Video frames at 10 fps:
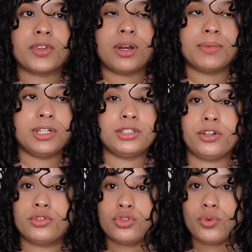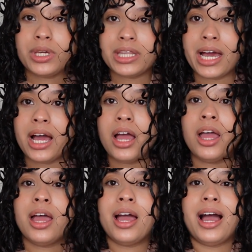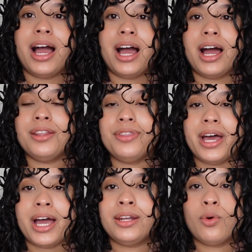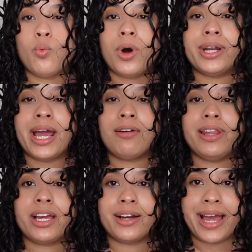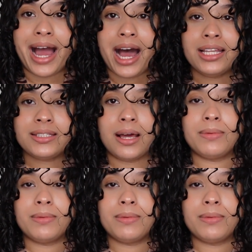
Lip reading: I'm gonna start doing that, and then when I have like a cast,